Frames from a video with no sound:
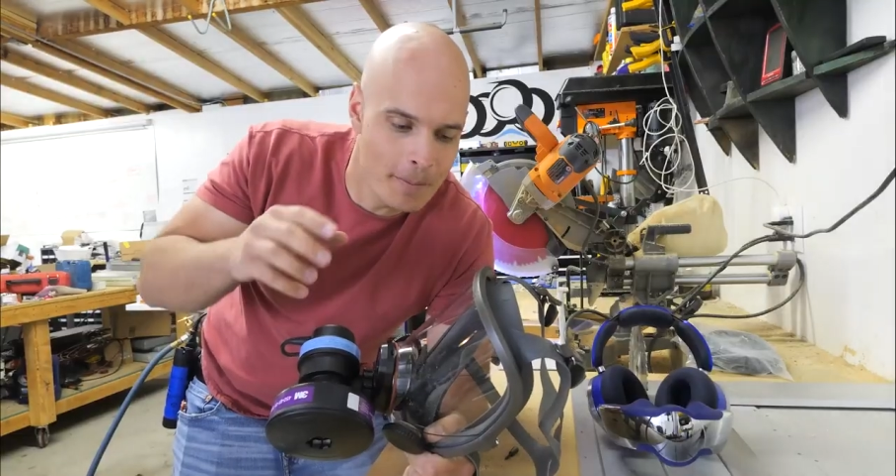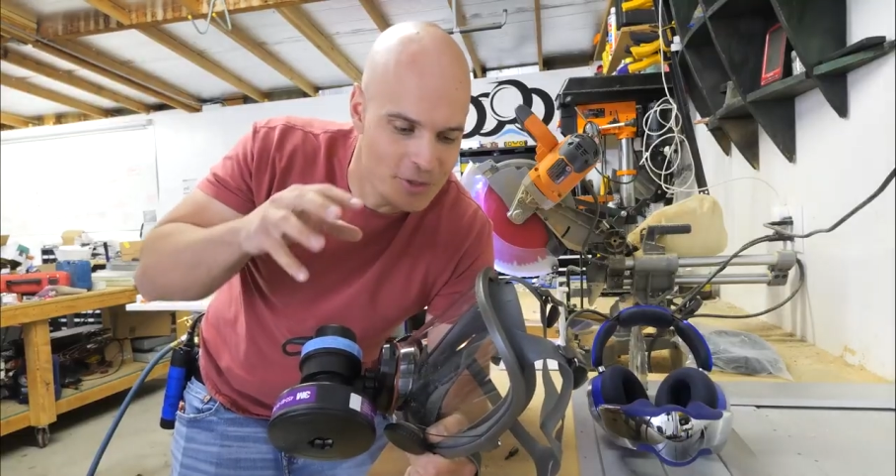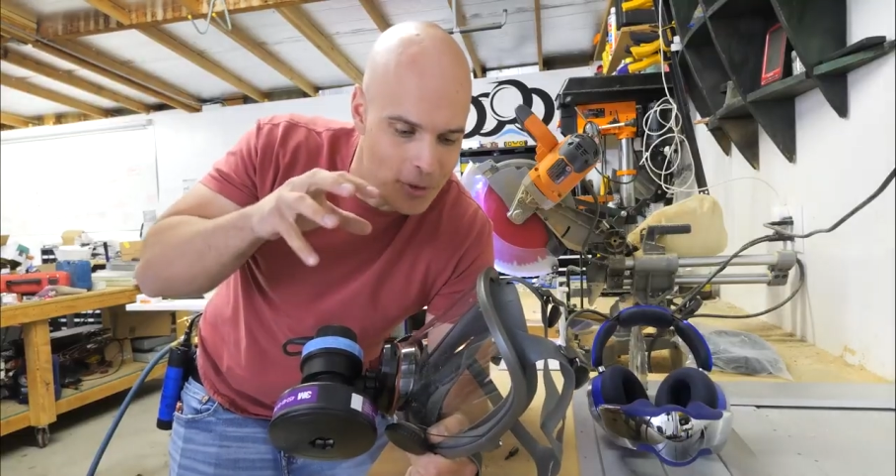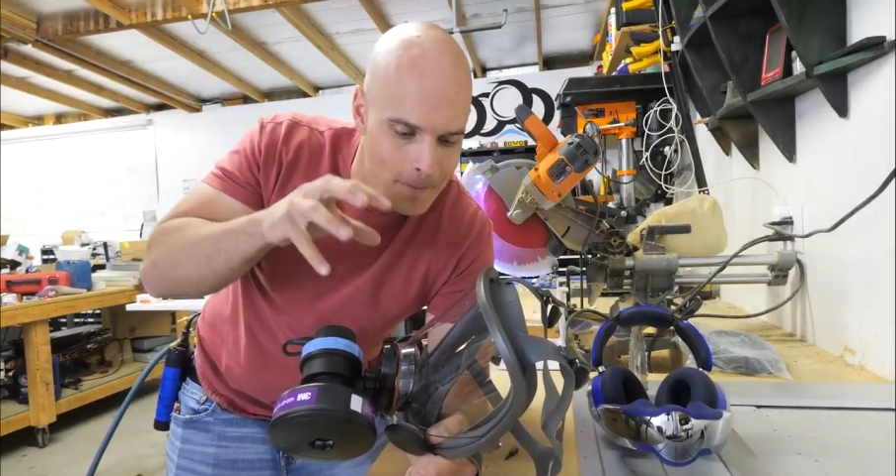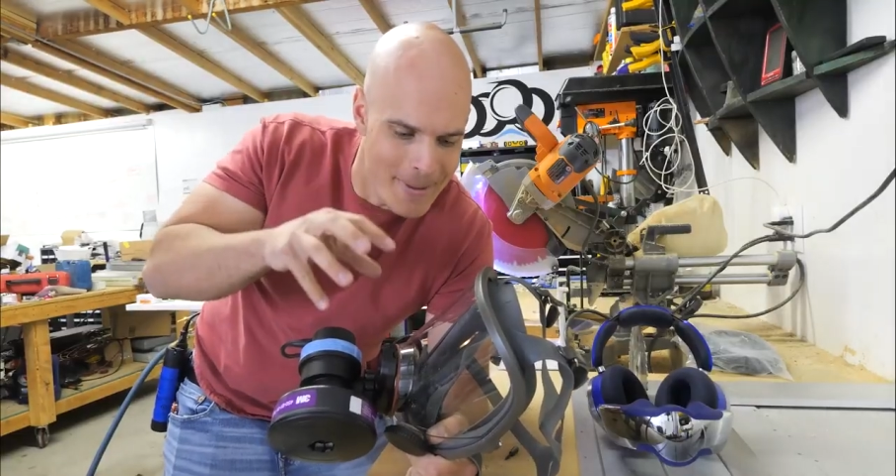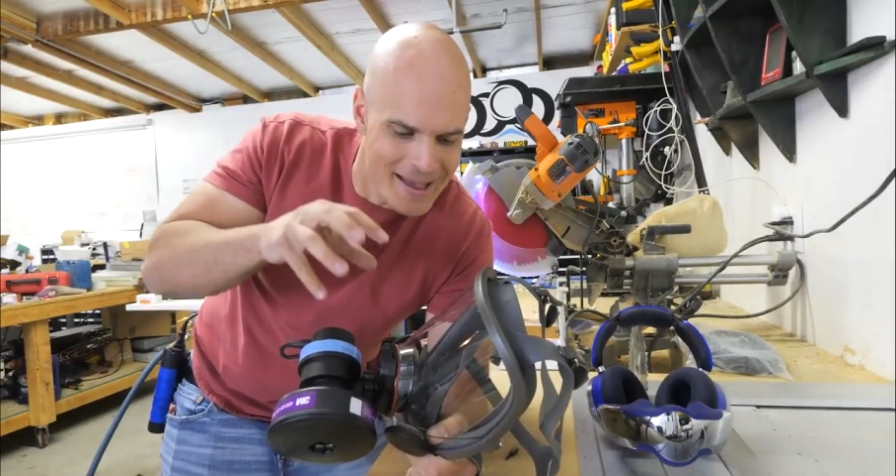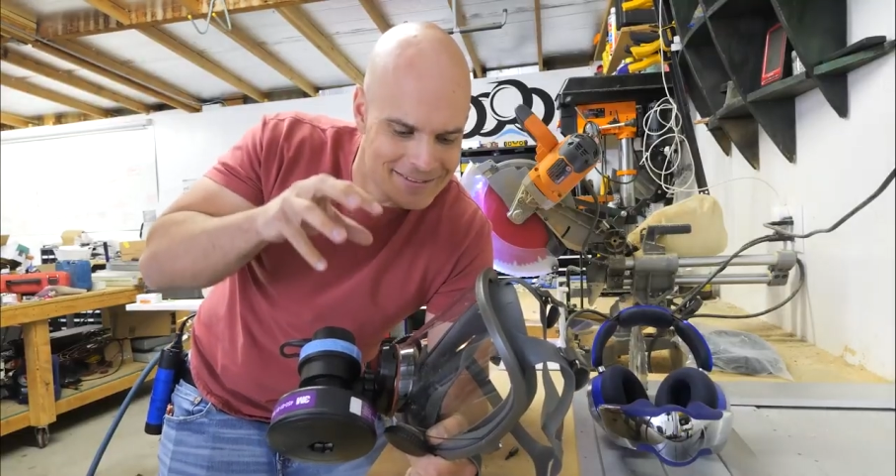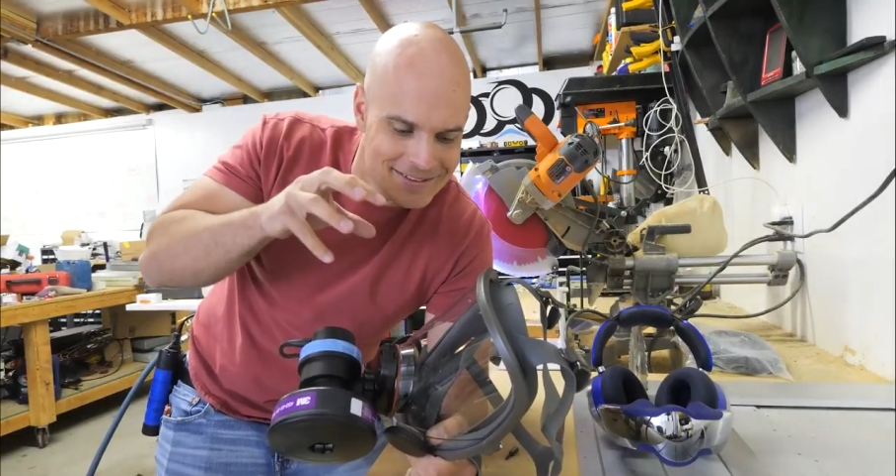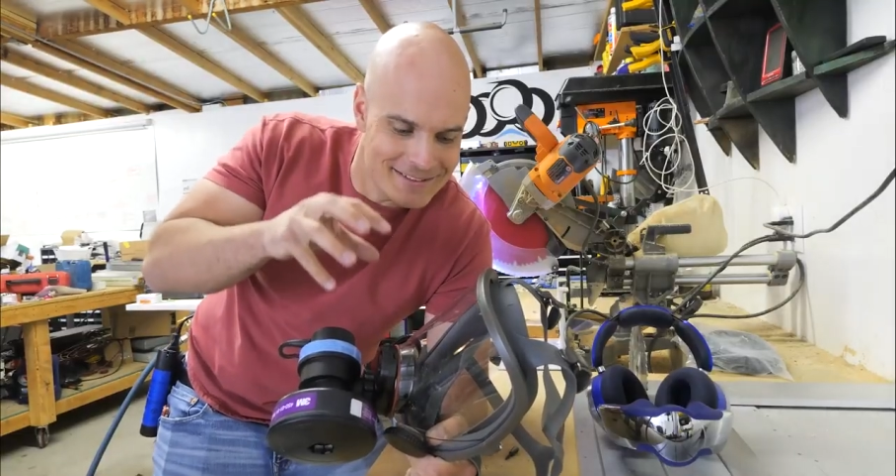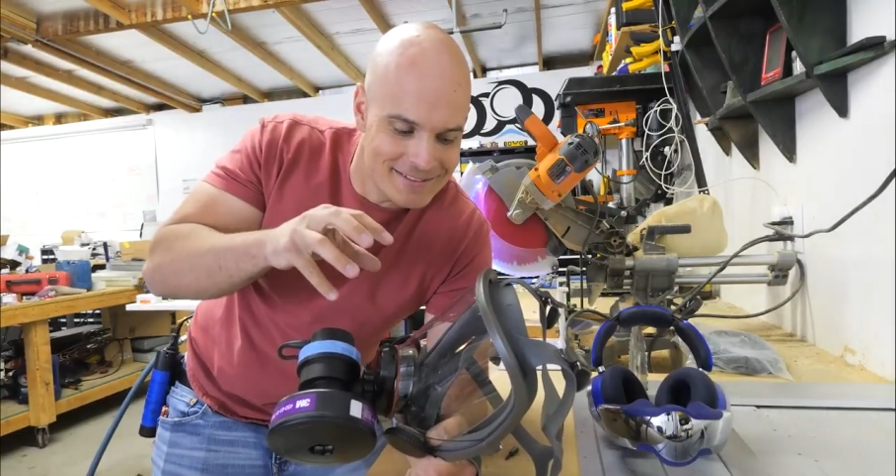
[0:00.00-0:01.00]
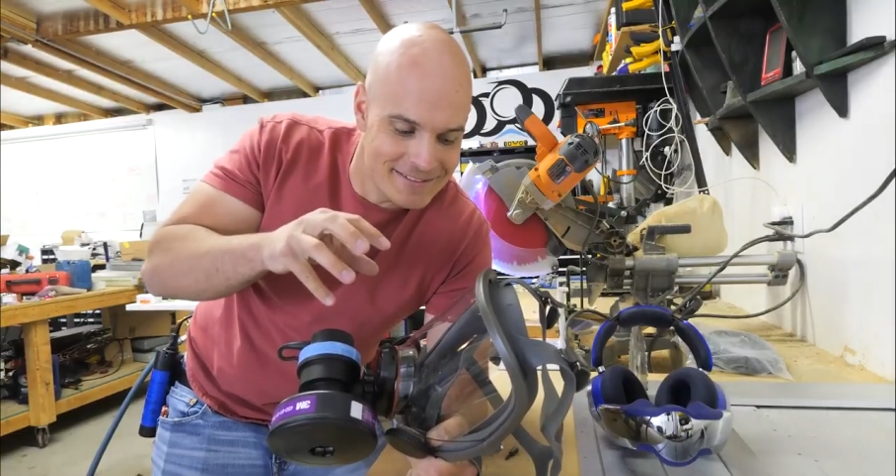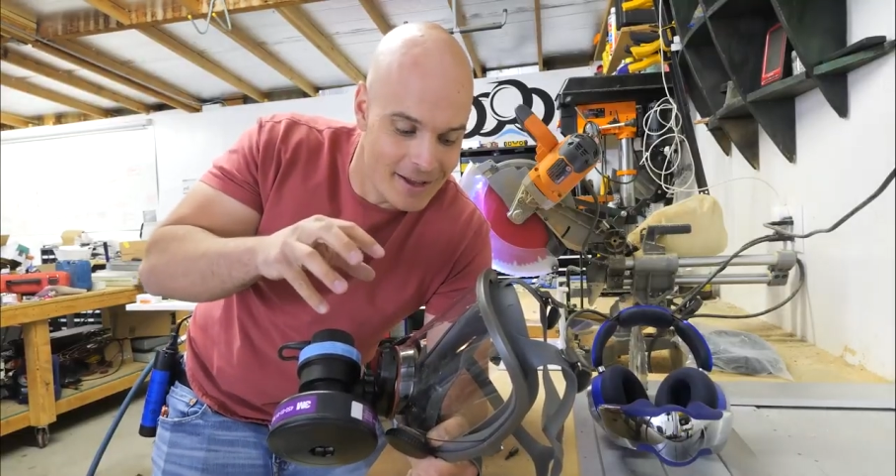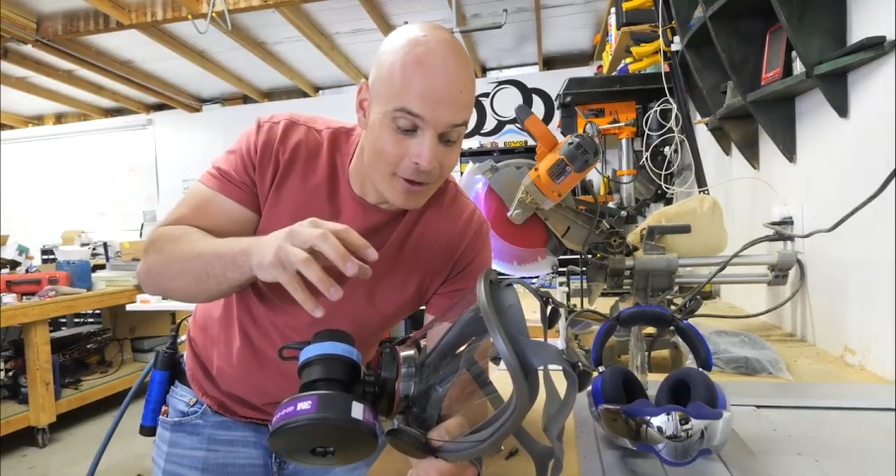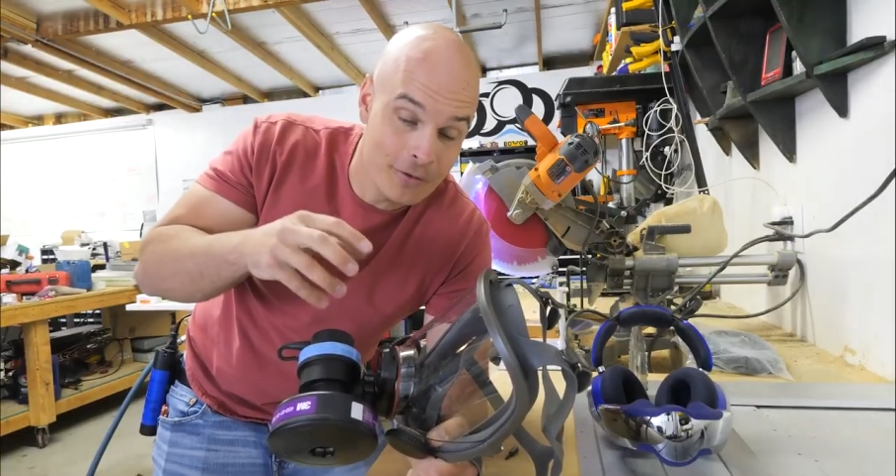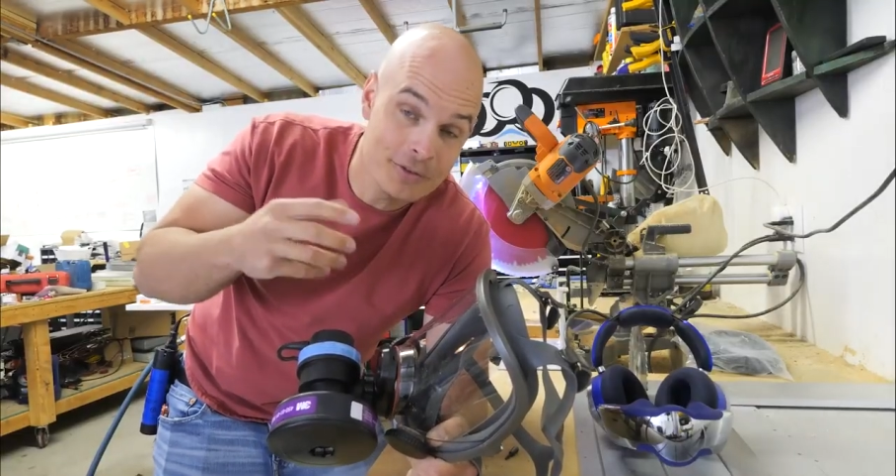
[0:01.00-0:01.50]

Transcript: but the mask itself,